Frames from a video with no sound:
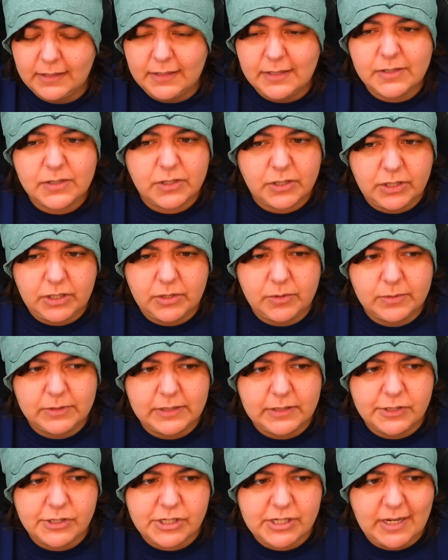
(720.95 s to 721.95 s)
in this cute
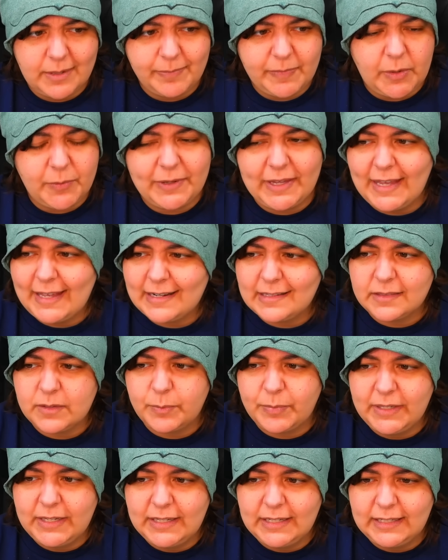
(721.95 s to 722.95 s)
little shape that we had at the
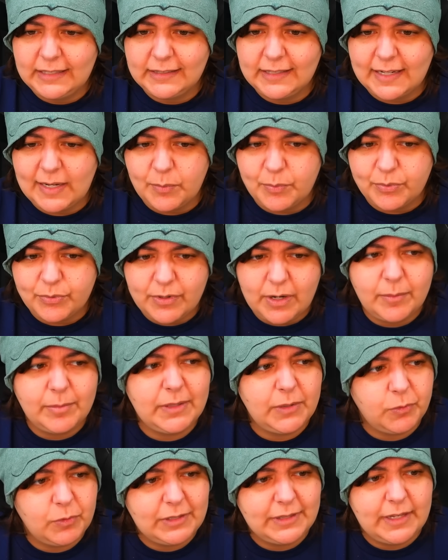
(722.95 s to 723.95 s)
beginning that I
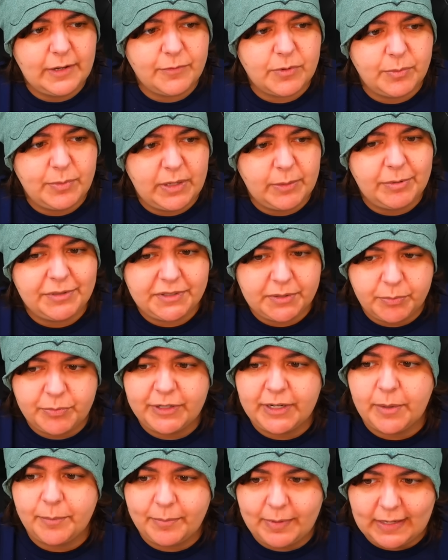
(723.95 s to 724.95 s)
probably will never be able to
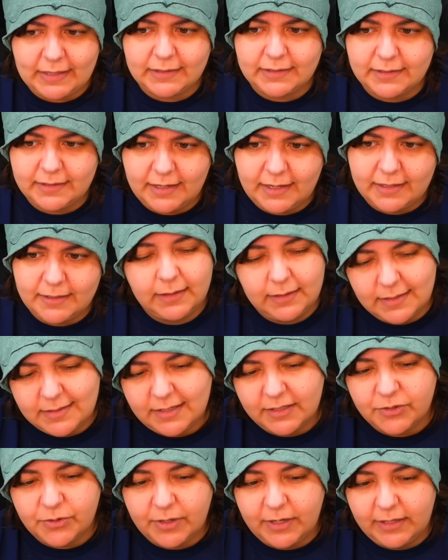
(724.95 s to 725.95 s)
bring it back to that unless
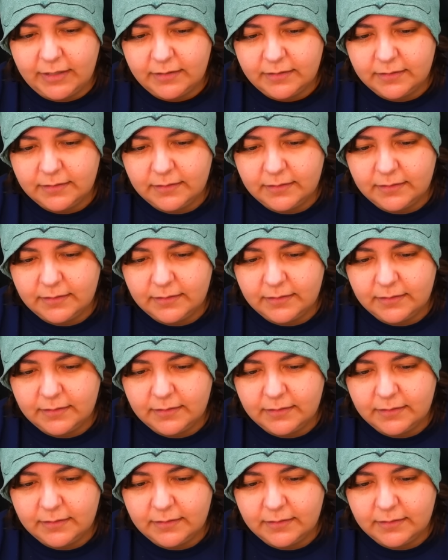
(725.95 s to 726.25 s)
I tried.